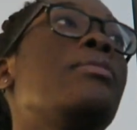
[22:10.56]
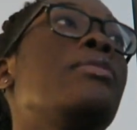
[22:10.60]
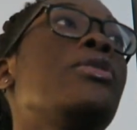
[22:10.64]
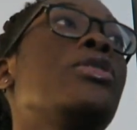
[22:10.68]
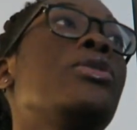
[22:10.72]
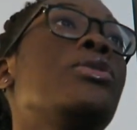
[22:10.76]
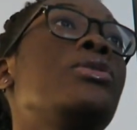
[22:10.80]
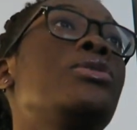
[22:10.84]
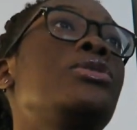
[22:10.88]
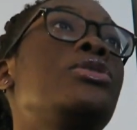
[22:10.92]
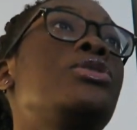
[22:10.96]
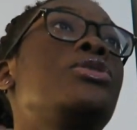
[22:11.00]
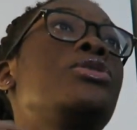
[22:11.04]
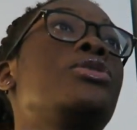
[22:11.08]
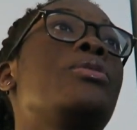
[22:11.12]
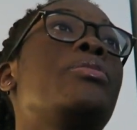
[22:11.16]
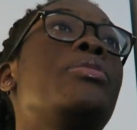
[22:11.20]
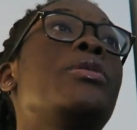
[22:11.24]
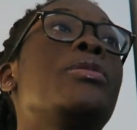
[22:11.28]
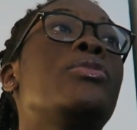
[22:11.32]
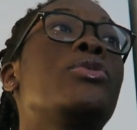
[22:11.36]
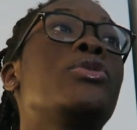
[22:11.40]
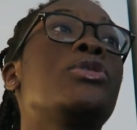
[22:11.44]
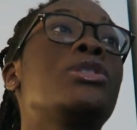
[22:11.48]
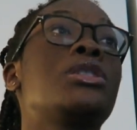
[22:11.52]
I'm going to do a
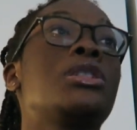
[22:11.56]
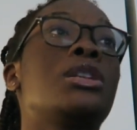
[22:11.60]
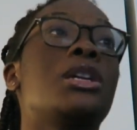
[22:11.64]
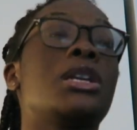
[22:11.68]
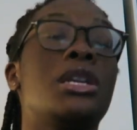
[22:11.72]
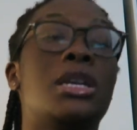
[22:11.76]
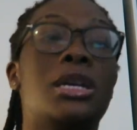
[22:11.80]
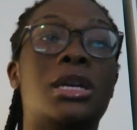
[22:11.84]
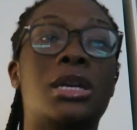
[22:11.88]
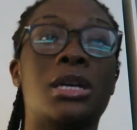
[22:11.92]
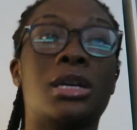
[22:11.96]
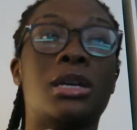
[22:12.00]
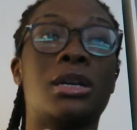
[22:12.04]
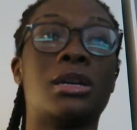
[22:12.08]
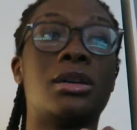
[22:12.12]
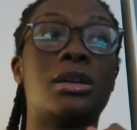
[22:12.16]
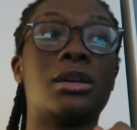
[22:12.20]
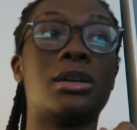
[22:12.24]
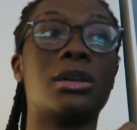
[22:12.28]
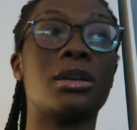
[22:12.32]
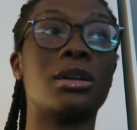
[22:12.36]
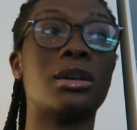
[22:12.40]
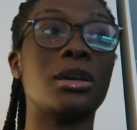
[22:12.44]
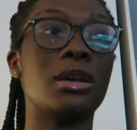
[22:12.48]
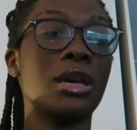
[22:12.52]
bit more studying.
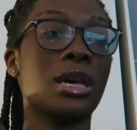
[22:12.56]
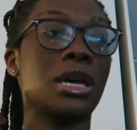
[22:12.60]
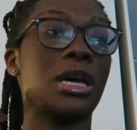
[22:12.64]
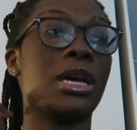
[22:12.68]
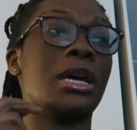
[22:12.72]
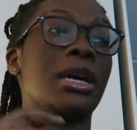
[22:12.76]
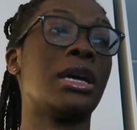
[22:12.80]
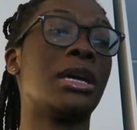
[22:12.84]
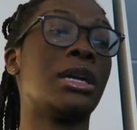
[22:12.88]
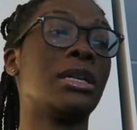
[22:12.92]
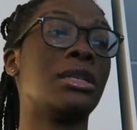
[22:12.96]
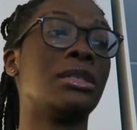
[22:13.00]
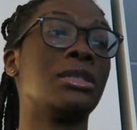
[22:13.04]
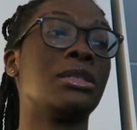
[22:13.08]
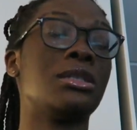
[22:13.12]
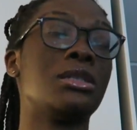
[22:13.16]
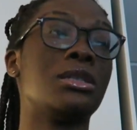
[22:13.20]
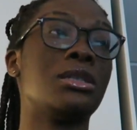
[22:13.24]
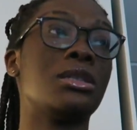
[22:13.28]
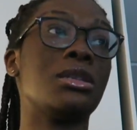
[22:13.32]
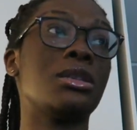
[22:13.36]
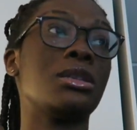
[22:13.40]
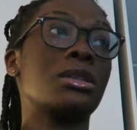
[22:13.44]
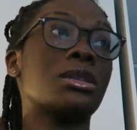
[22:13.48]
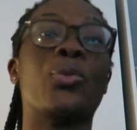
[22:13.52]

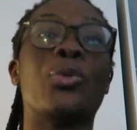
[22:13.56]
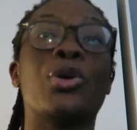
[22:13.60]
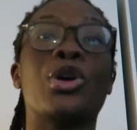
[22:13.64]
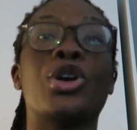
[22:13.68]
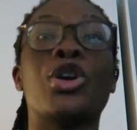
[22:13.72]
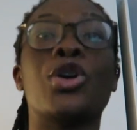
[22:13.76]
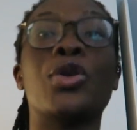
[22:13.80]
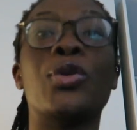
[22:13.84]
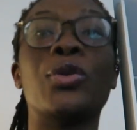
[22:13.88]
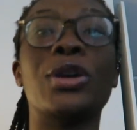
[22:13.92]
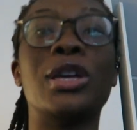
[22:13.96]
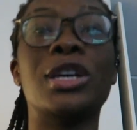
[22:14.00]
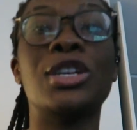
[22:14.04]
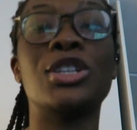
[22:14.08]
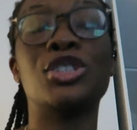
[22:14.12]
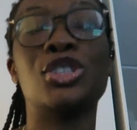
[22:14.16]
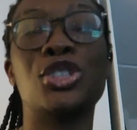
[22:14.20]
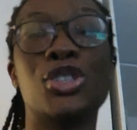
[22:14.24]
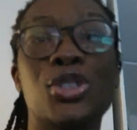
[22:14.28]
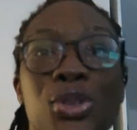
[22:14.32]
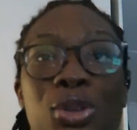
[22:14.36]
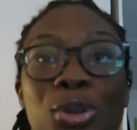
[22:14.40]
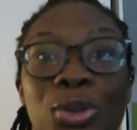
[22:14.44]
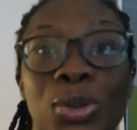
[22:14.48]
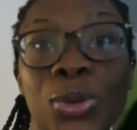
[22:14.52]
And we're going
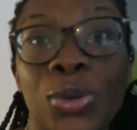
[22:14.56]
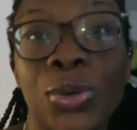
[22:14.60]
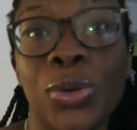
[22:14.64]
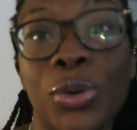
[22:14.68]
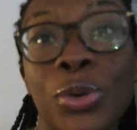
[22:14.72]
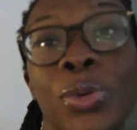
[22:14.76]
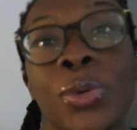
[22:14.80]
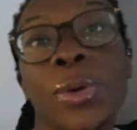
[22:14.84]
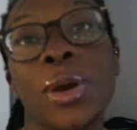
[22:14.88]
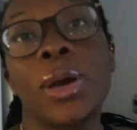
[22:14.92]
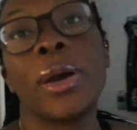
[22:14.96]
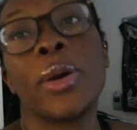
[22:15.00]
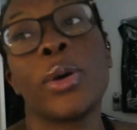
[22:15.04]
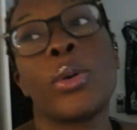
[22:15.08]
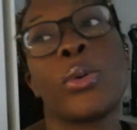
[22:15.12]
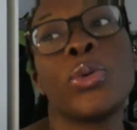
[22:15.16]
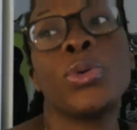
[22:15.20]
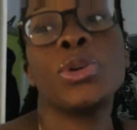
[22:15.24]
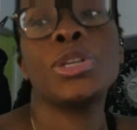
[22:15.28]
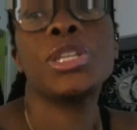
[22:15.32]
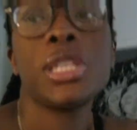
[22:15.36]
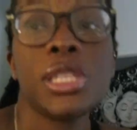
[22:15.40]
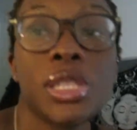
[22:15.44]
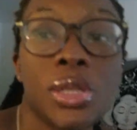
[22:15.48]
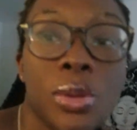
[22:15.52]
to
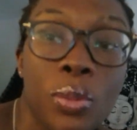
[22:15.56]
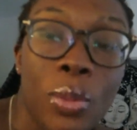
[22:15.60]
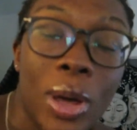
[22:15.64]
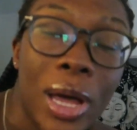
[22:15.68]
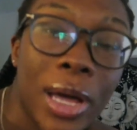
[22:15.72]
order some